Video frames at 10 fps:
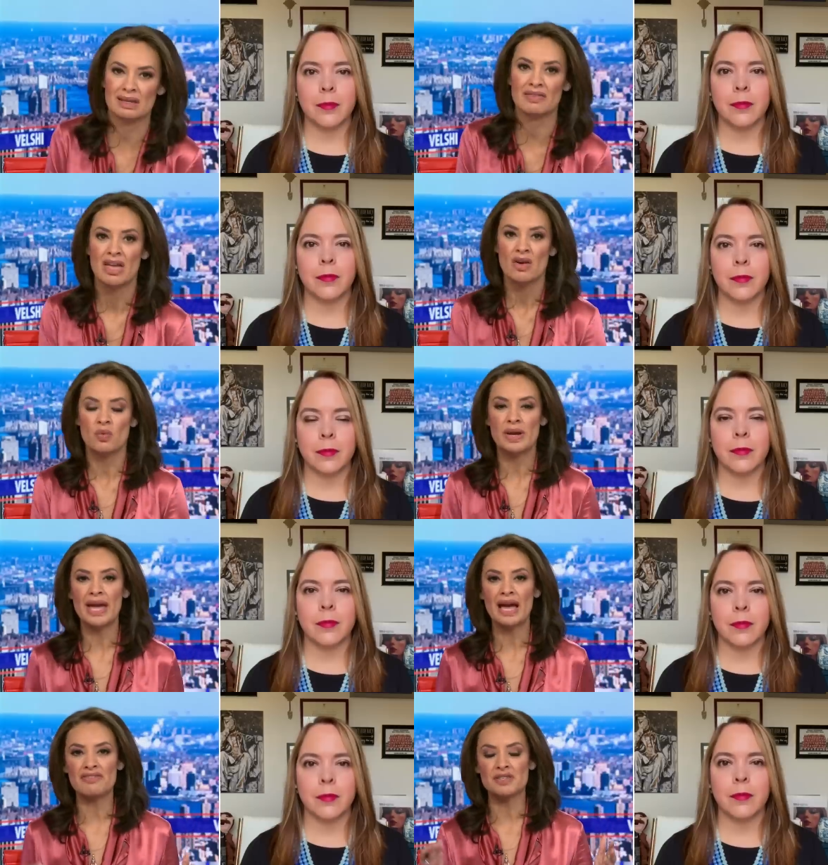Speaker 1: of. We
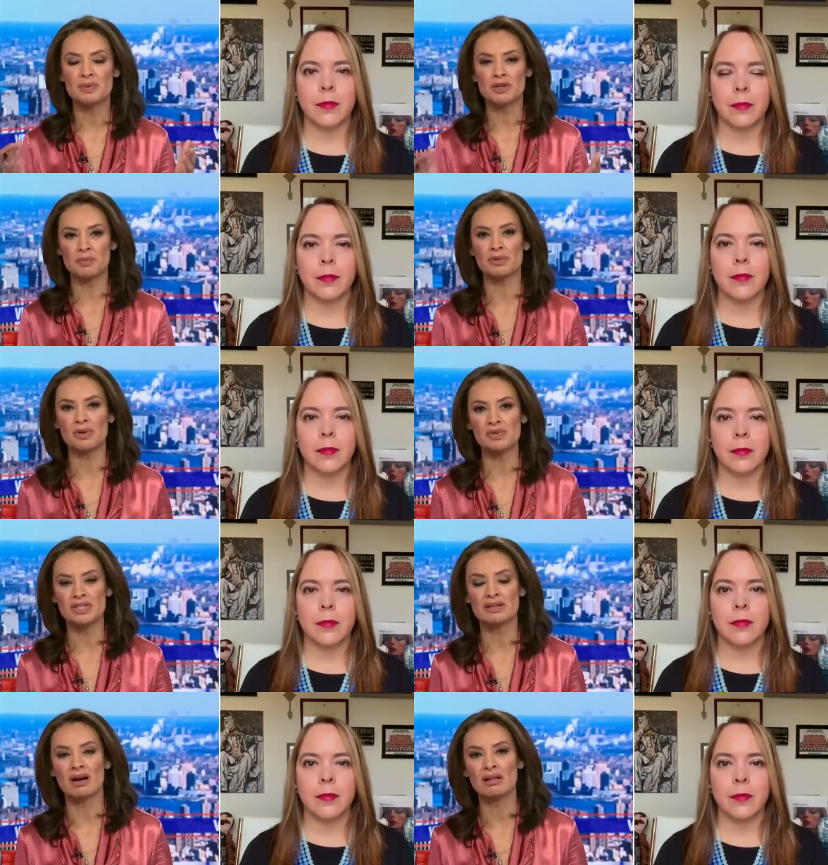have Speaker
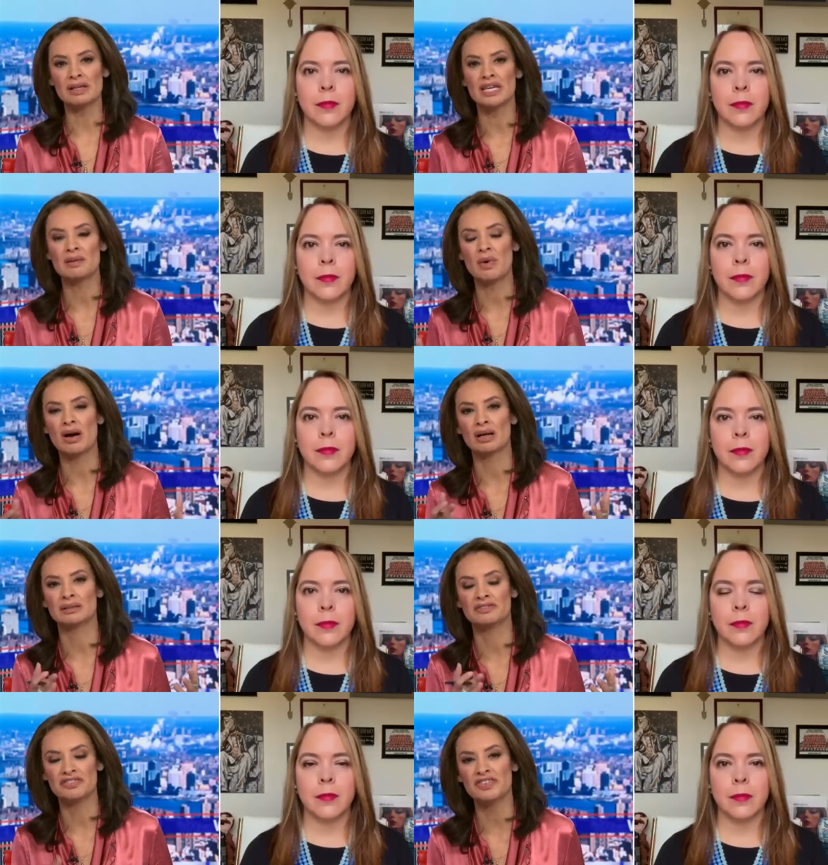Pelosi calling him
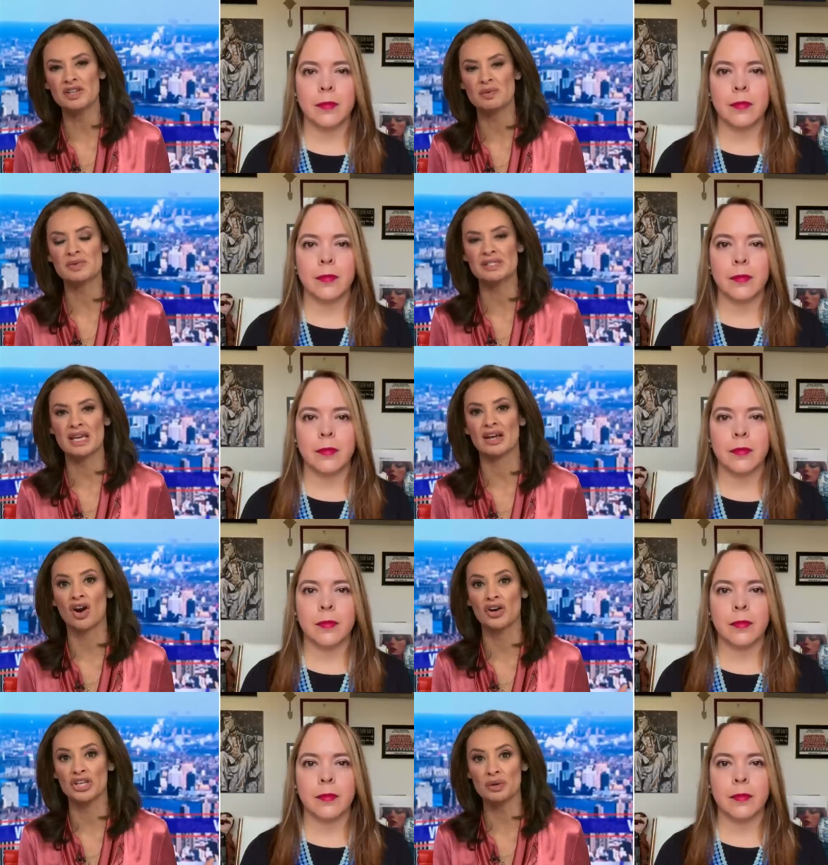on film saying,
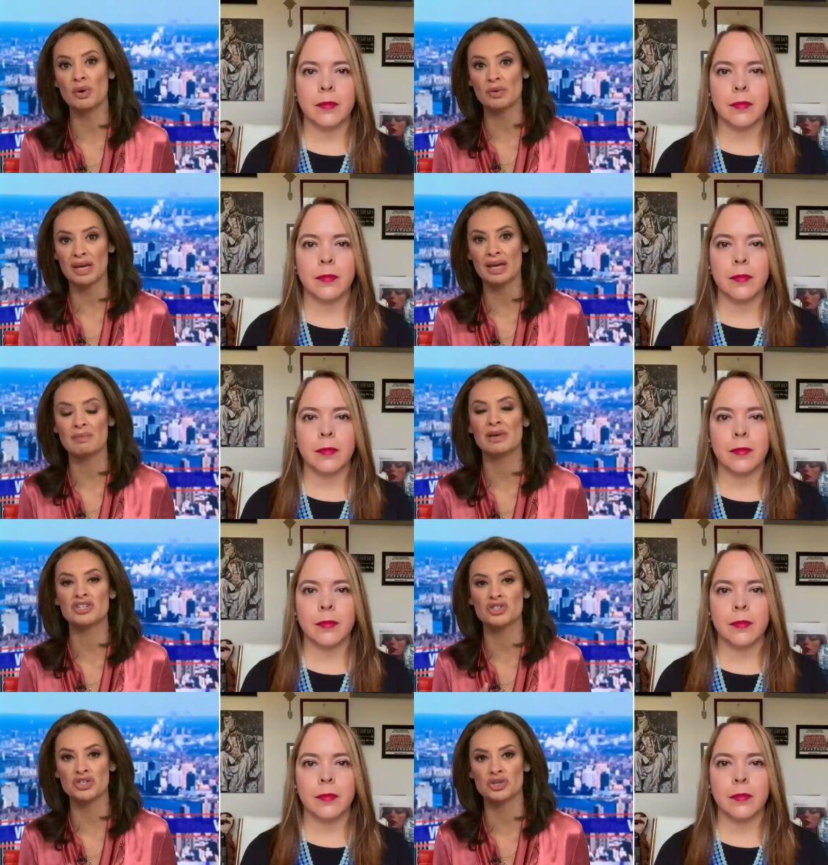"Are you okay? Make
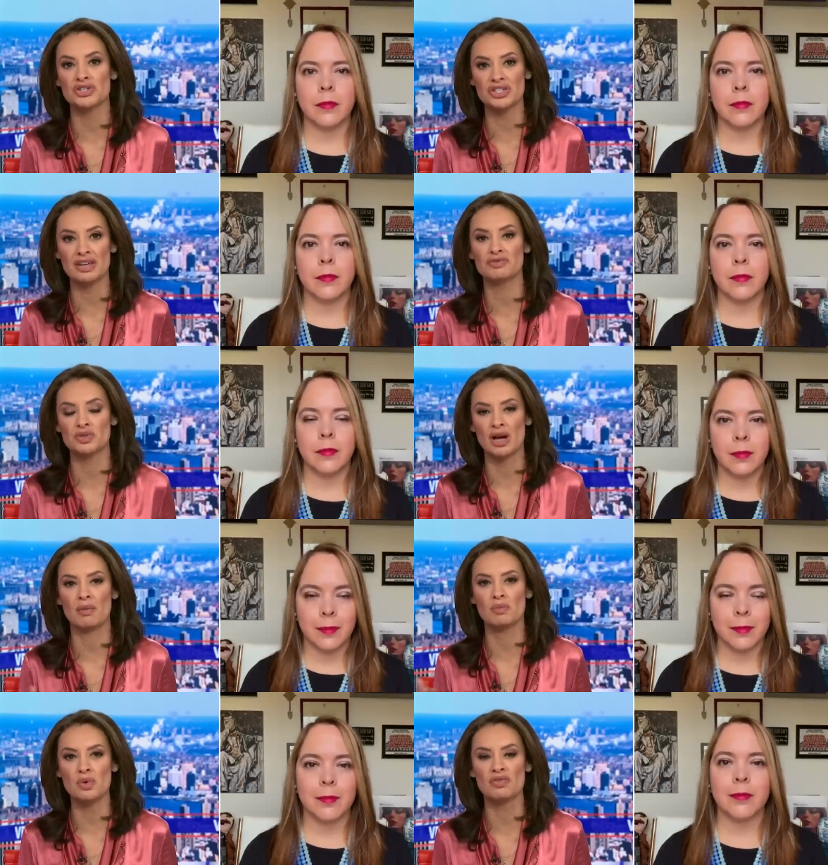sure you're safe. Do not
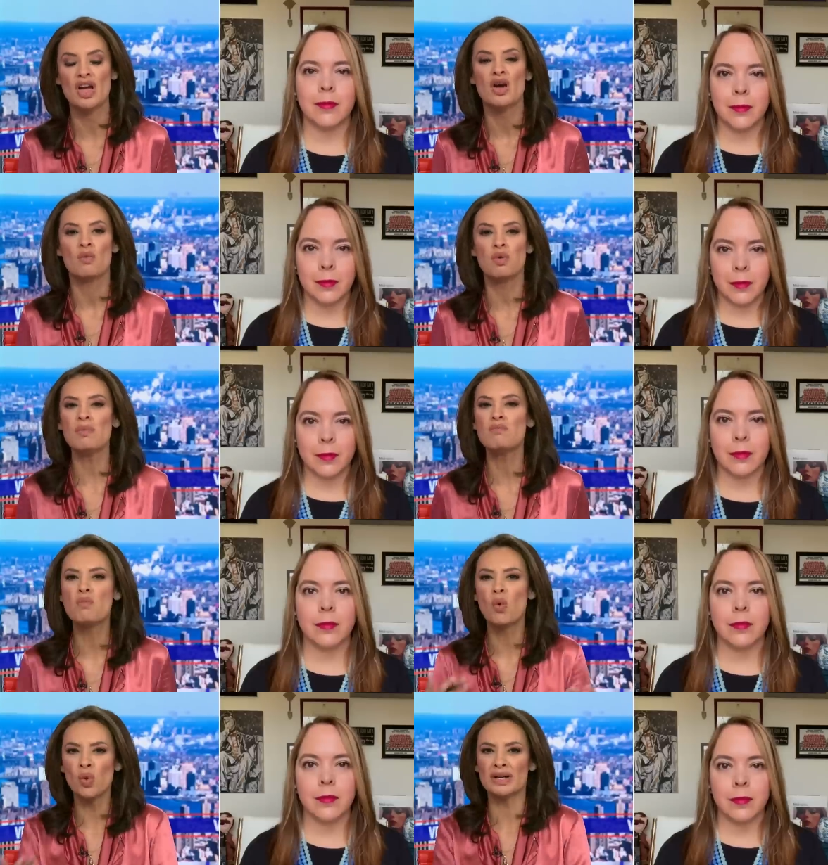move." What
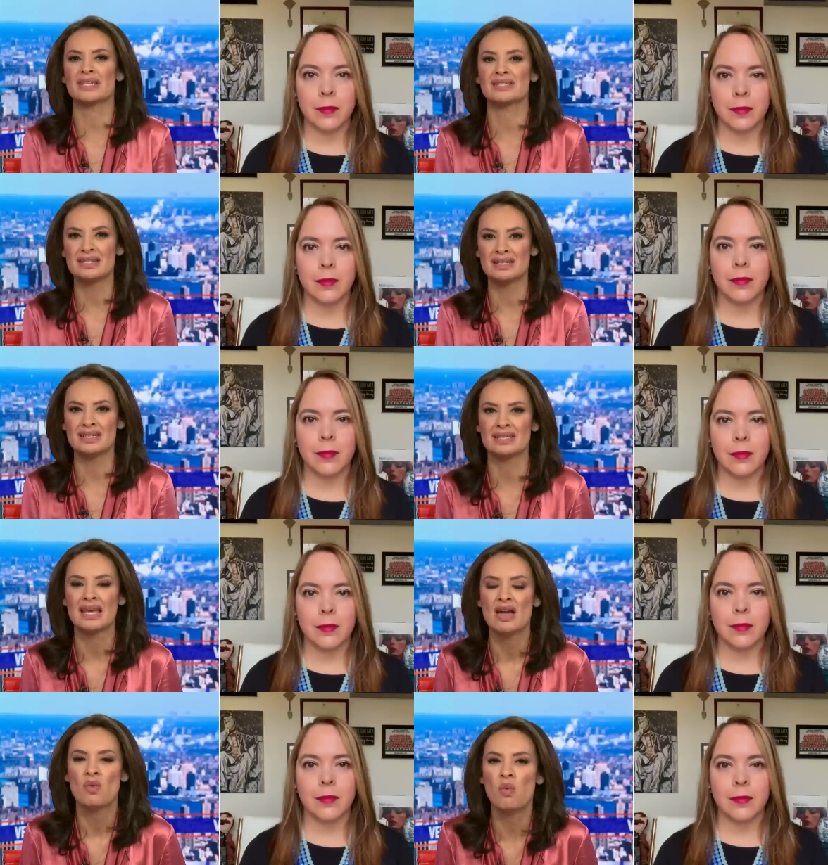more does he need?
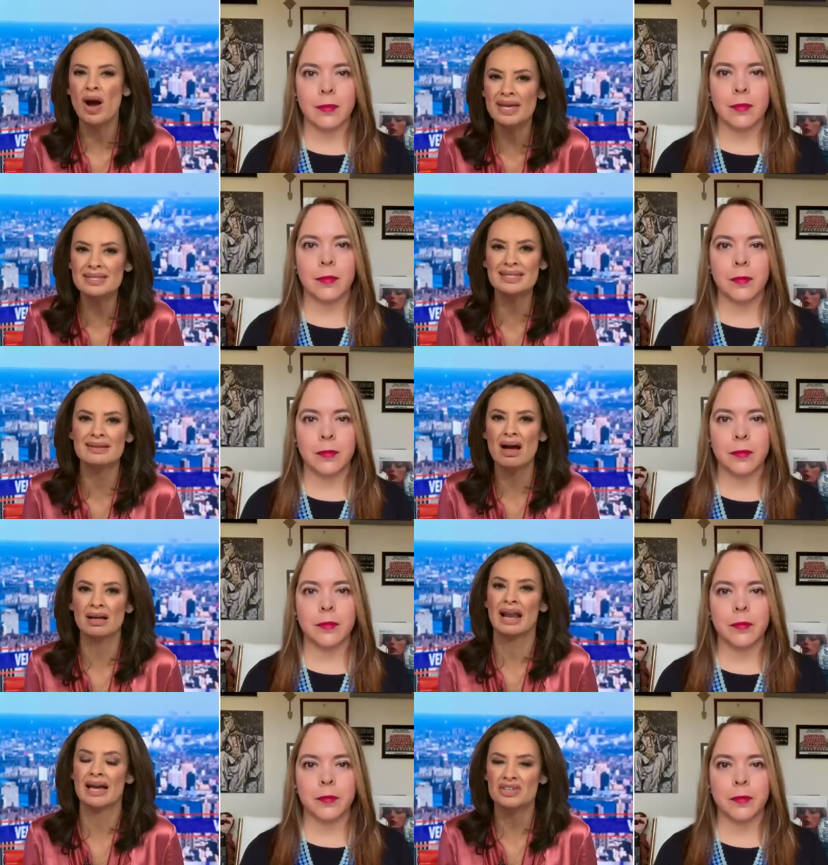Why is he
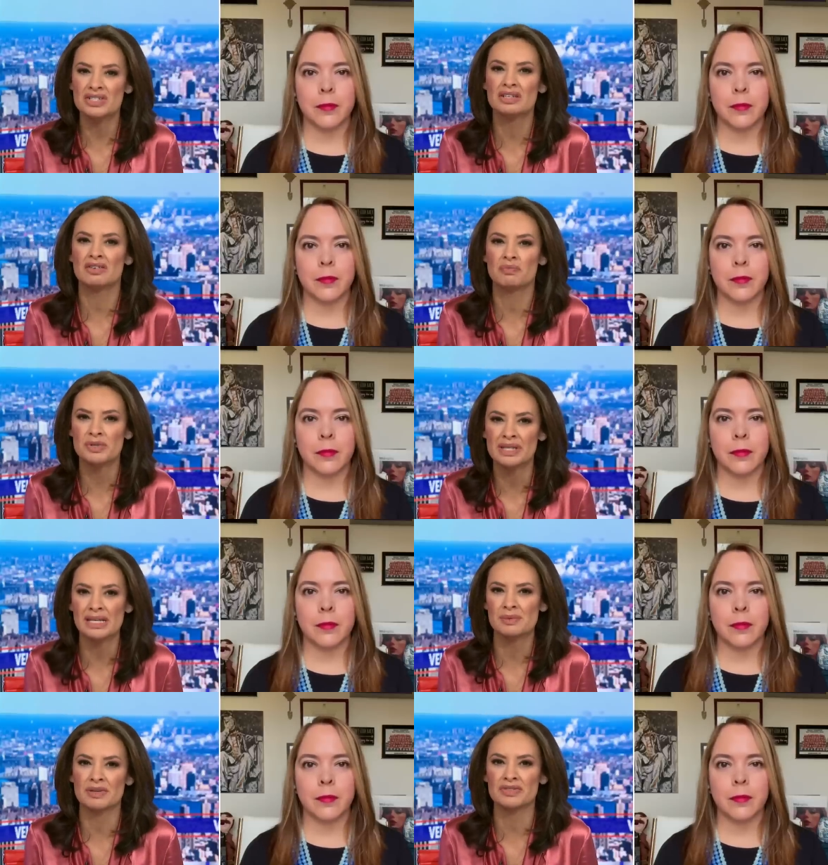not actually presenting
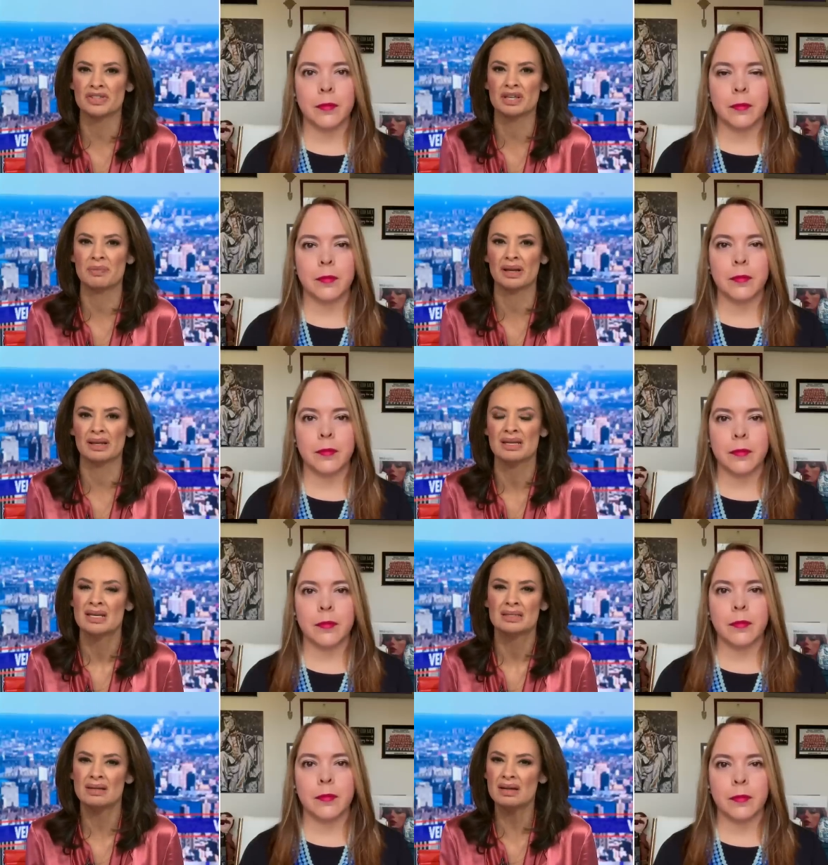himself to the committee?
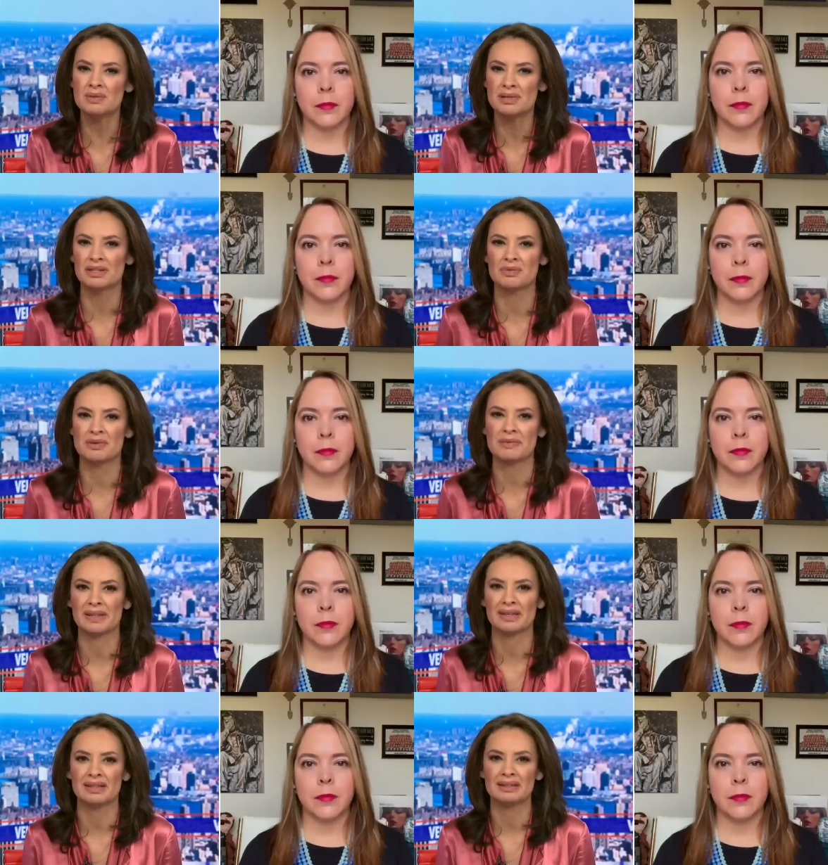Talk to me a little bit about
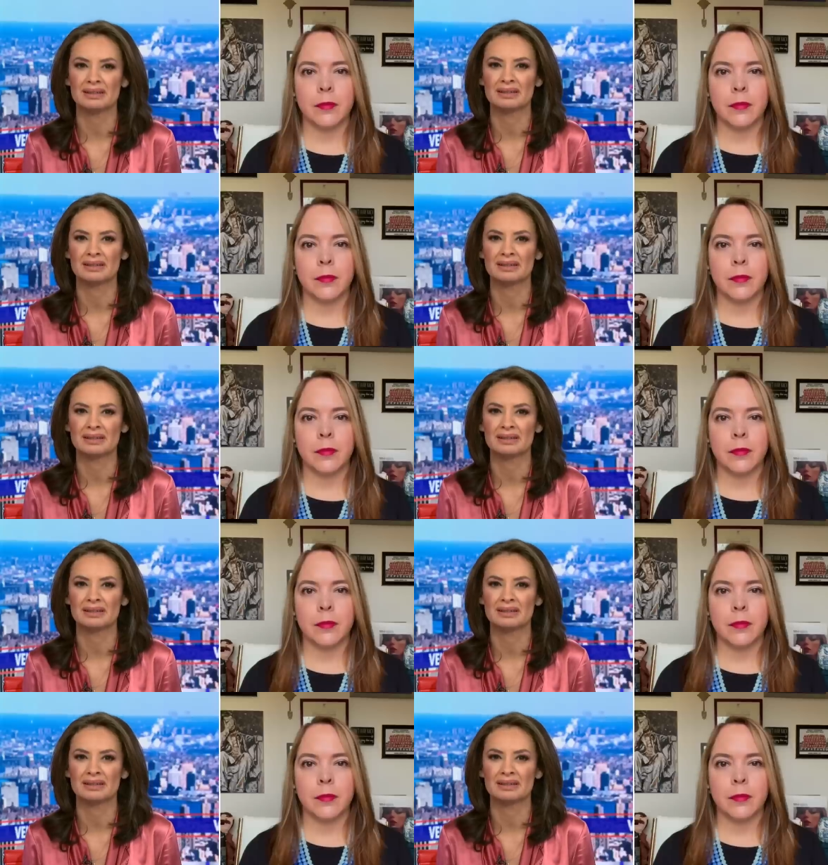that.